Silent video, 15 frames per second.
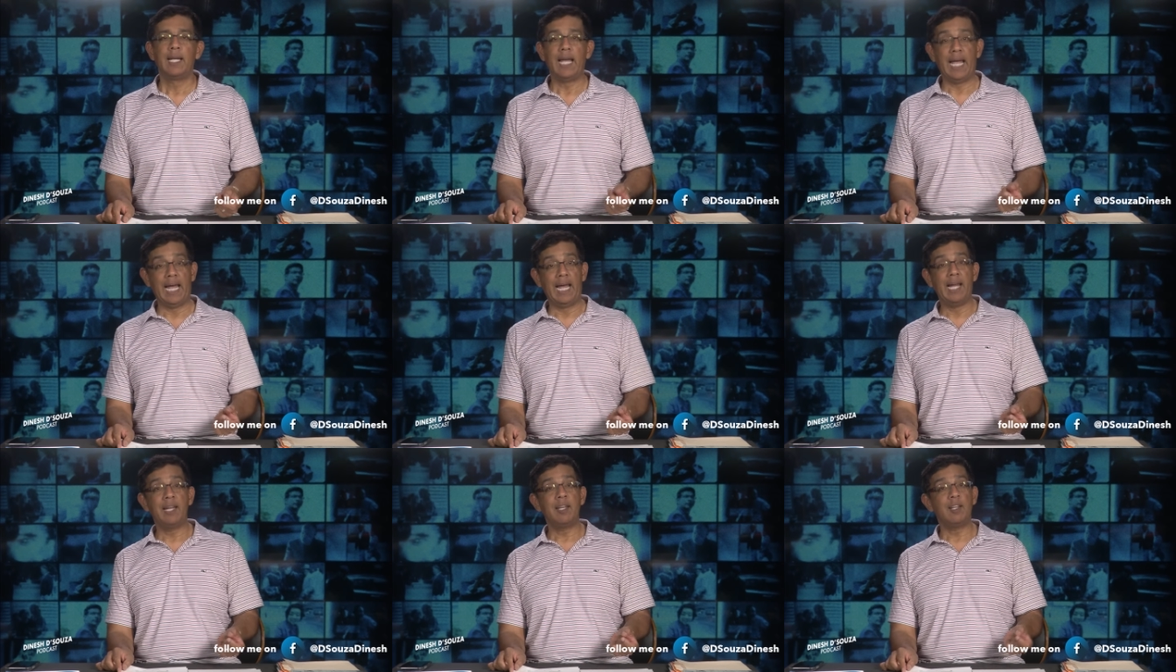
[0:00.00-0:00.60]

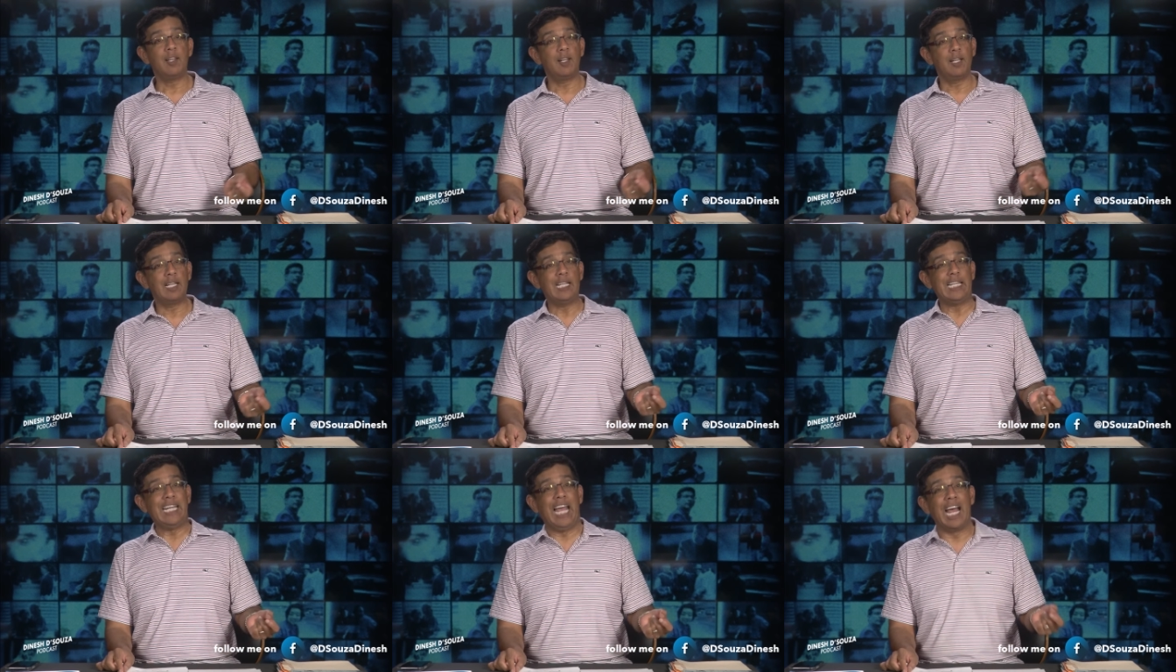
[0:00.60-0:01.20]
And
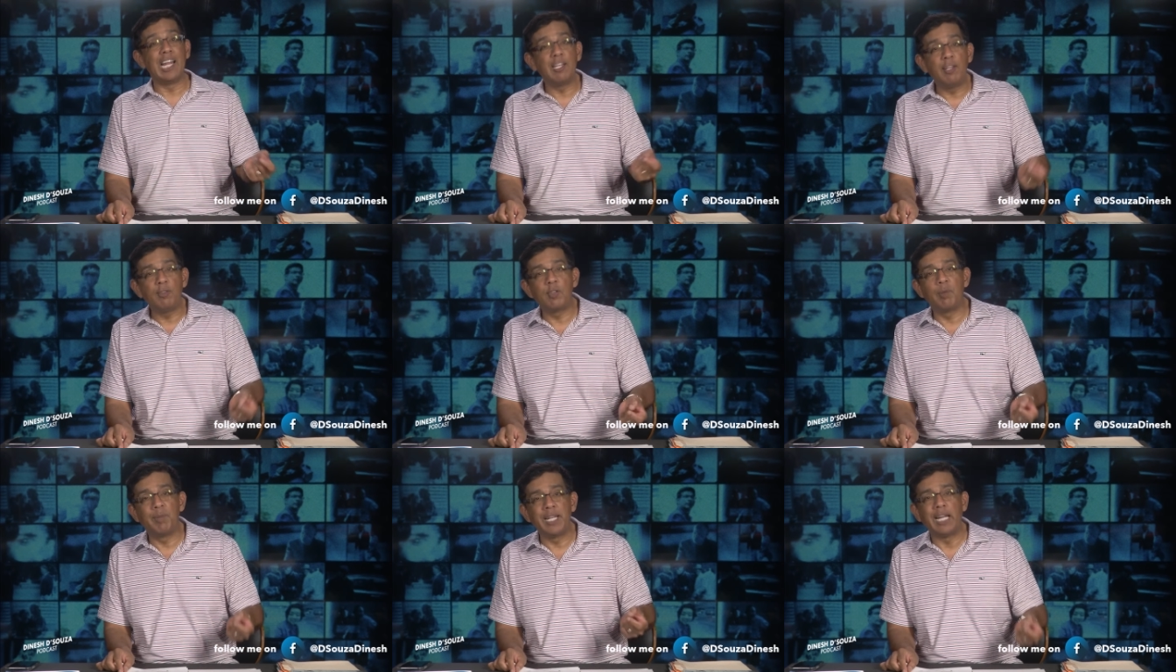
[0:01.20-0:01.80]
the
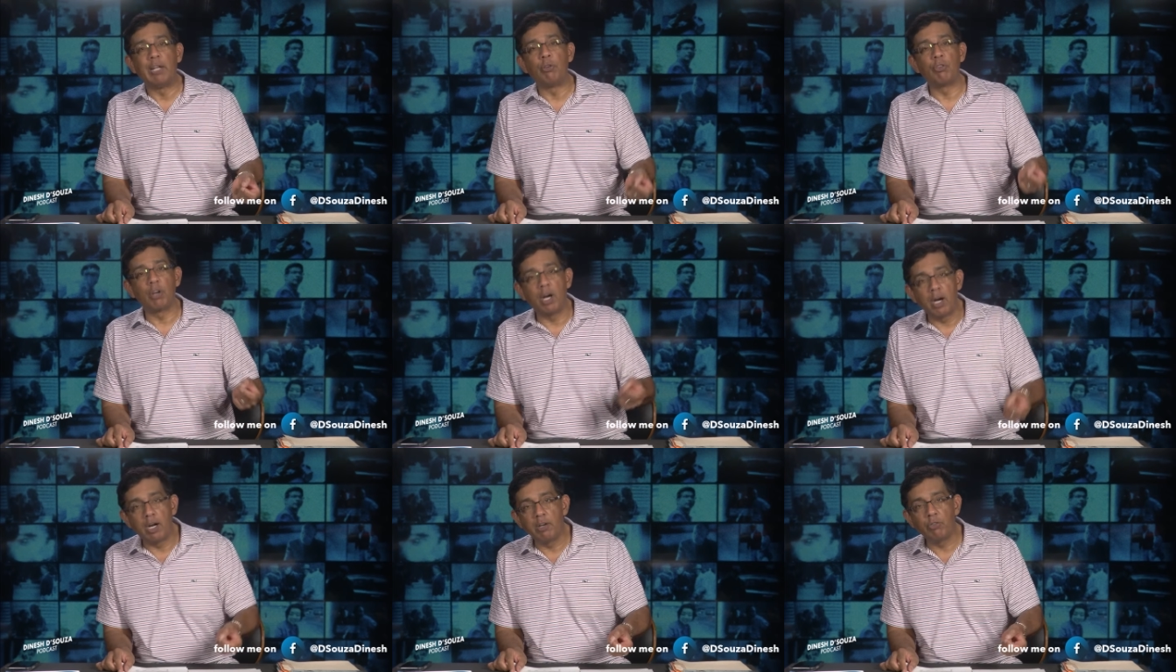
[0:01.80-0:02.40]
anti-Semitic
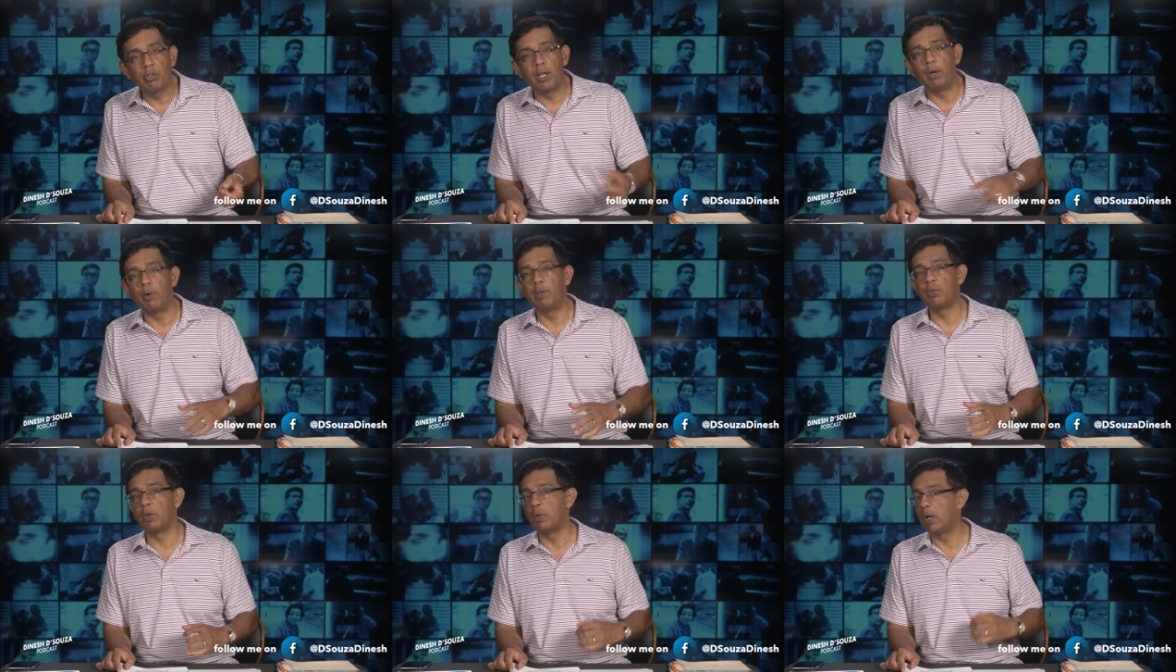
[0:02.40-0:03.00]
charge
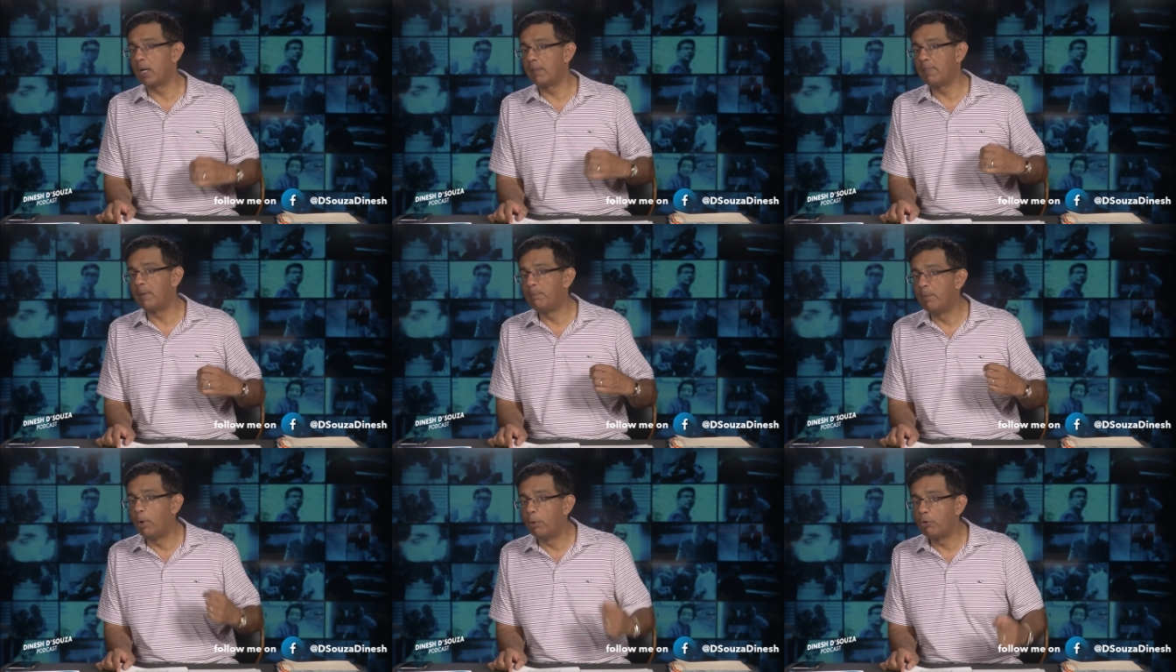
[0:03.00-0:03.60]
carries a lot of
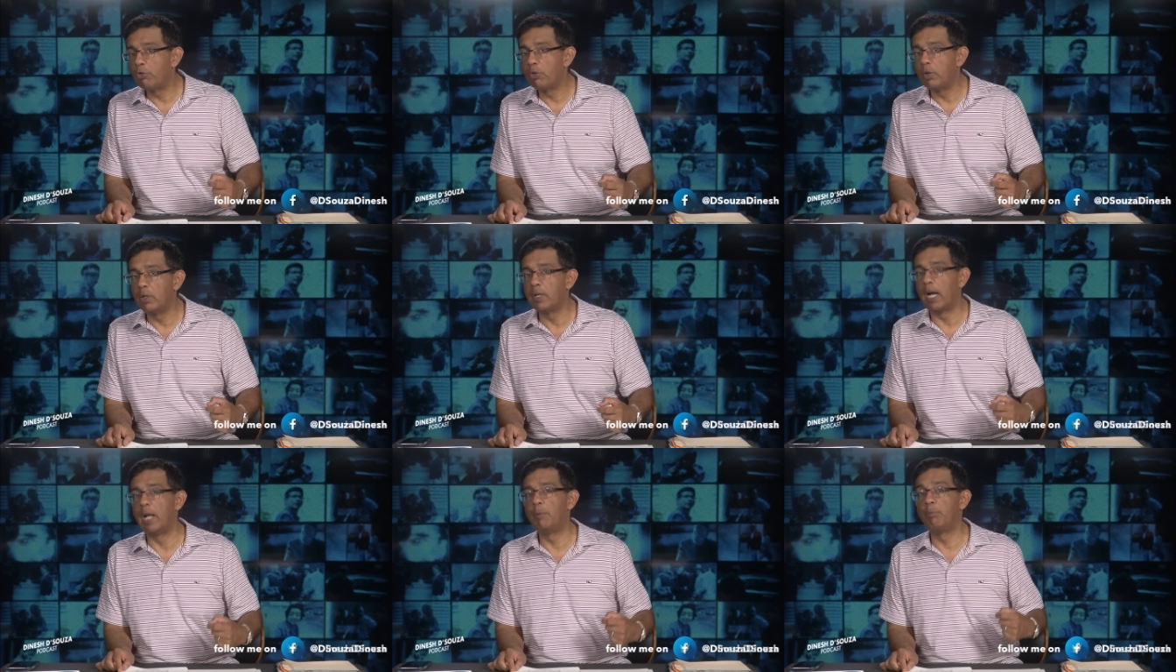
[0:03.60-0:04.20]
emotional
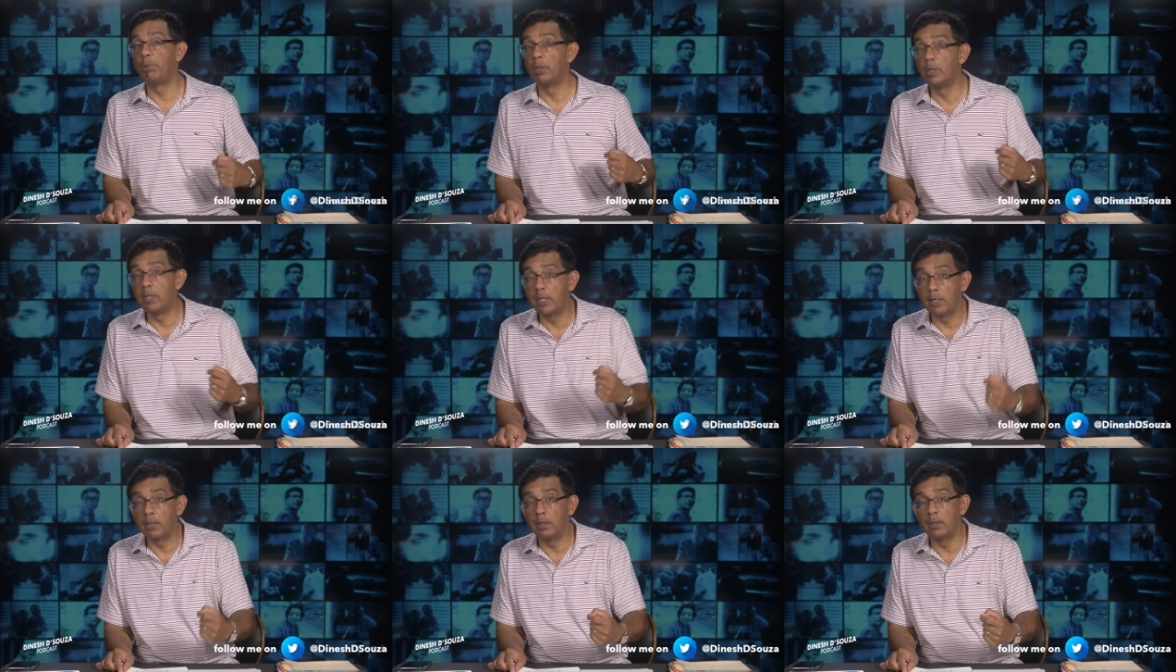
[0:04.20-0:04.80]
and
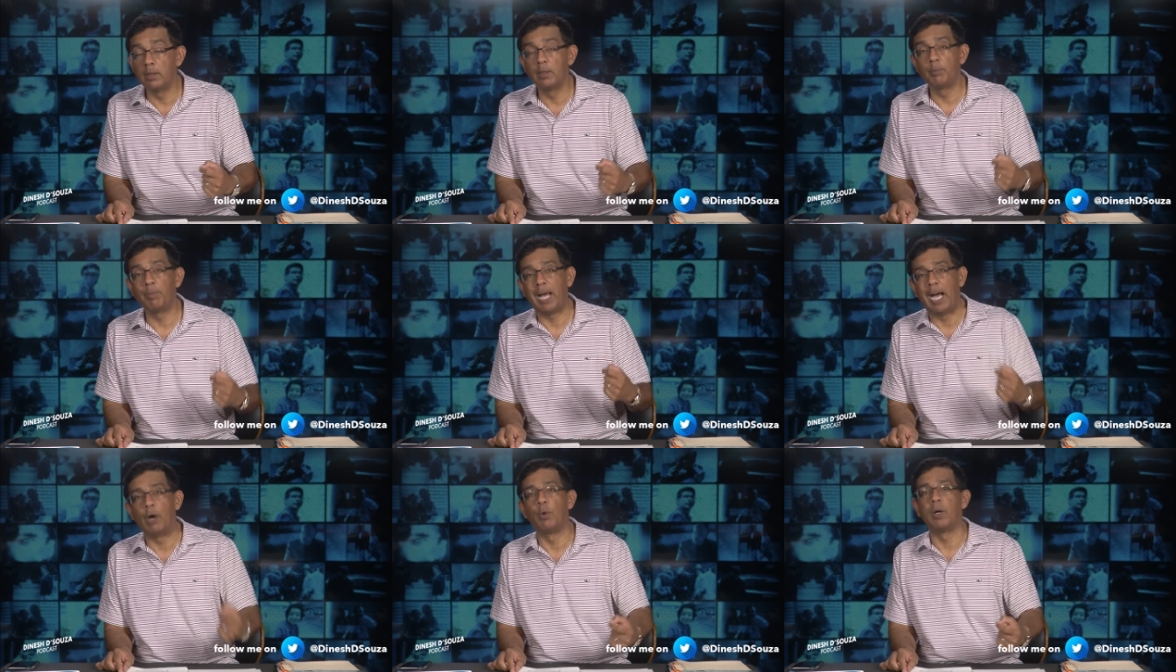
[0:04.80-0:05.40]
political
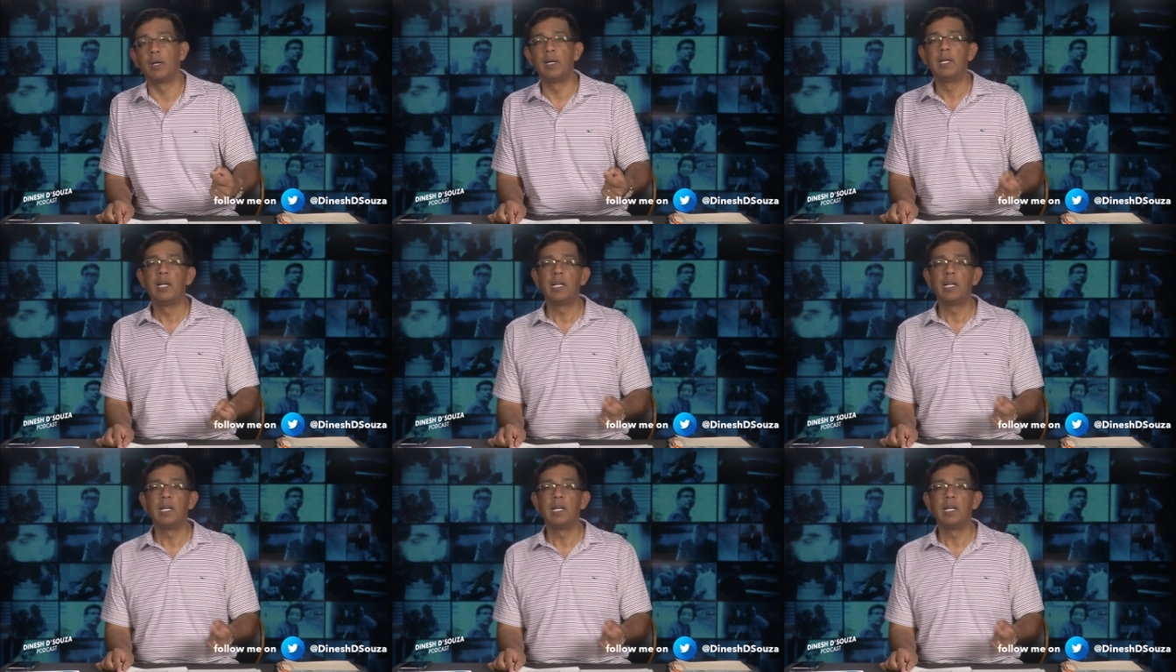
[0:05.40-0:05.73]
power.